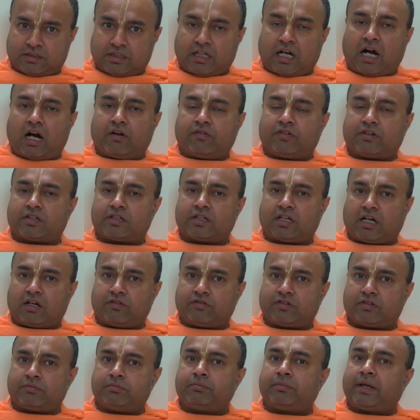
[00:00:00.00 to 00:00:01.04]

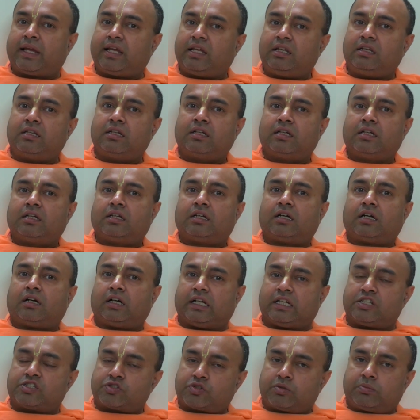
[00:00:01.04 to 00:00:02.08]
our main
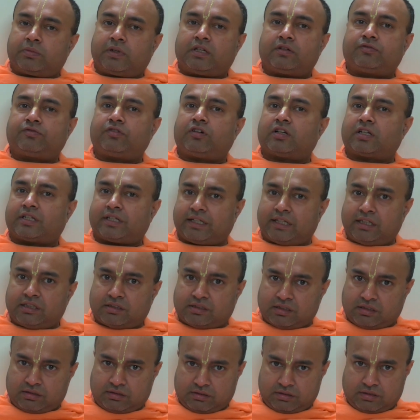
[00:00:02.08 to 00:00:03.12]
instrument for
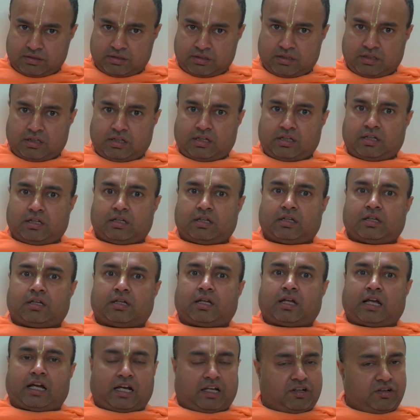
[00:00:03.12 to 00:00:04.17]
Kirtan.
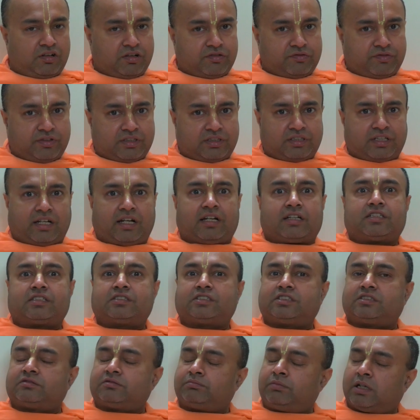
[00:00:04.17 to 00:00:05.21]
Along with
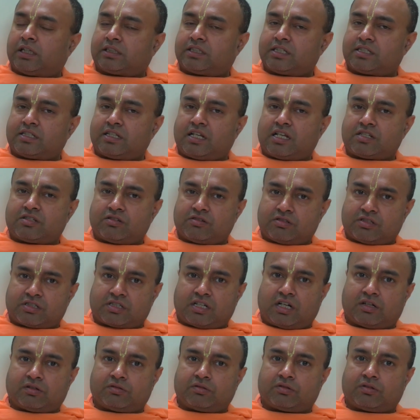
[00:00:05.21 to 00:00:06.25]
that, Bhaktisiddhanta
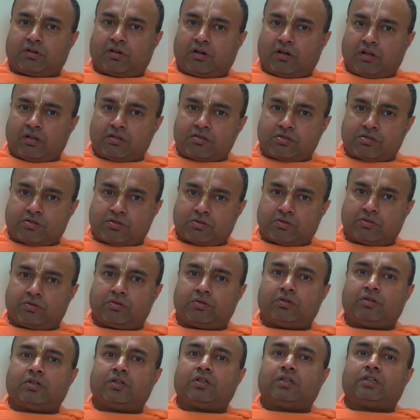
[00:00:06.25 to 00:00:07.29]
Thakur
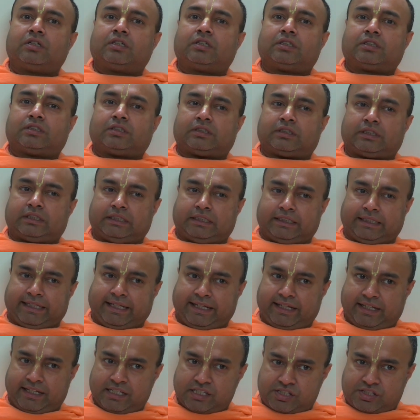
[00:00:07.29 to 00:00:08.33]
also
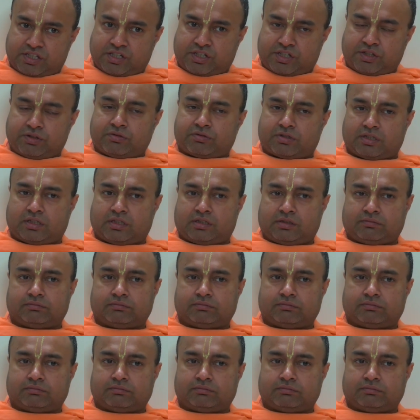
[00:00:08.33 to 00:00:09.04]
instituted